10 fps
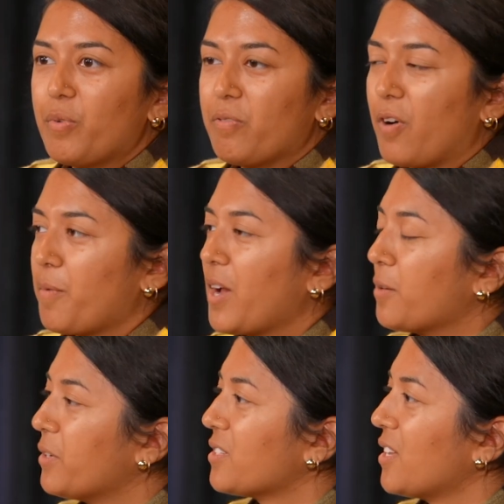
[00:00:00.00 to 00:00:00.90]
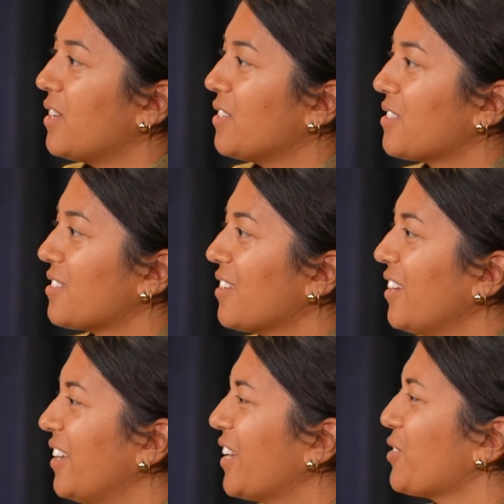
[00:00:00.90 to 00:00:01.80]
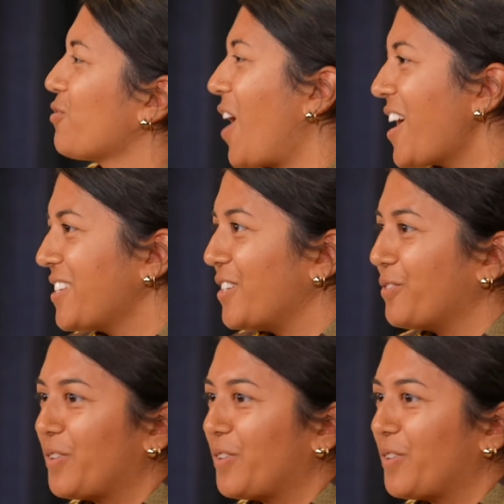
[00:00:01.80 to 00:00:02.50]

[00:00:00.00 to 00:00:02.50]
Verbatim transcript: we farm animals is extractive.